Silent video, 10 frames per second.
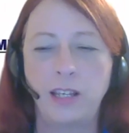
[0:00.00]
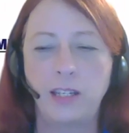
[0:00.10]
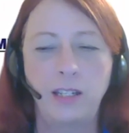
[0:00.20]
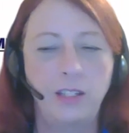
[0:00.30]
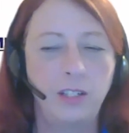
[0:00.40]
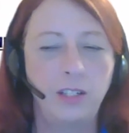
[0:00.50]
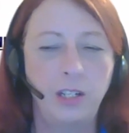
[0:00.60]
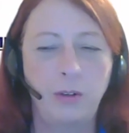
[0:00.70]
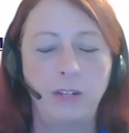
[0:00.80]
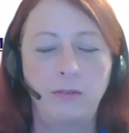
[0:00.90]
I could teach any
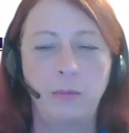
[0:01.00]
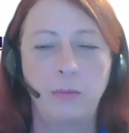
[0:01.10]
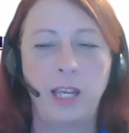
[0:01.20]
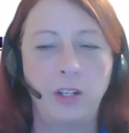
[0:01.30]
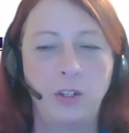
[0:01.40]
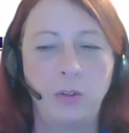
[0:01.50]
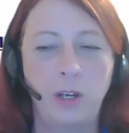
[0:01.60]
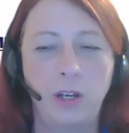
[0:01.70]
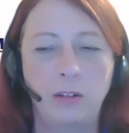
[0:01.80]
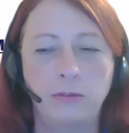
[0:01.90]
grade from K to
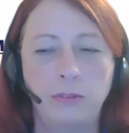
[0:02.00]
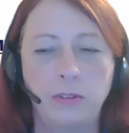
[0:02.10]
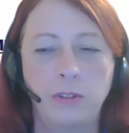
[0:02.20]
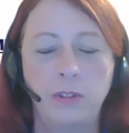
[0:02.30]
12